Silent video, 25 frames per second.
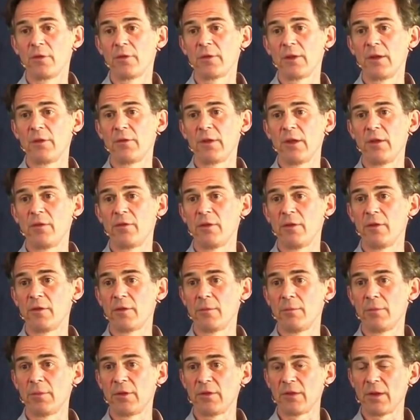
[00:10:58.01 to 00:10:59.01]
sensations
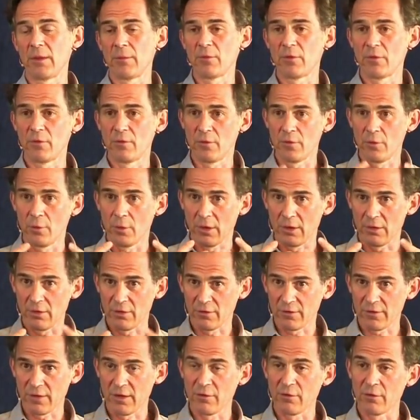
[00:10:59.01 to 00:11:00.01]
and perceptions, you are
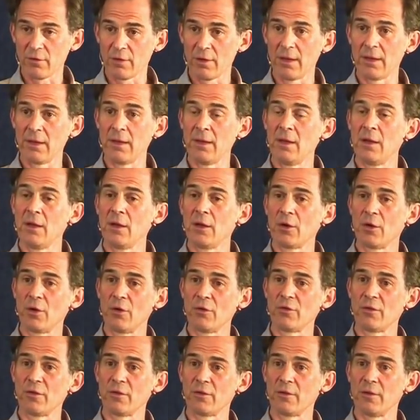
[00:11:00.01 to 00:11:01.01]
essentially
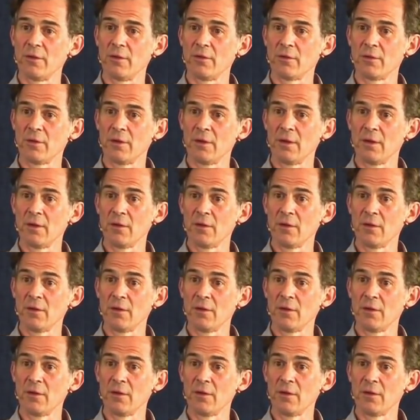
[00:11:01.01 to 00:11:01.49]
consciousness.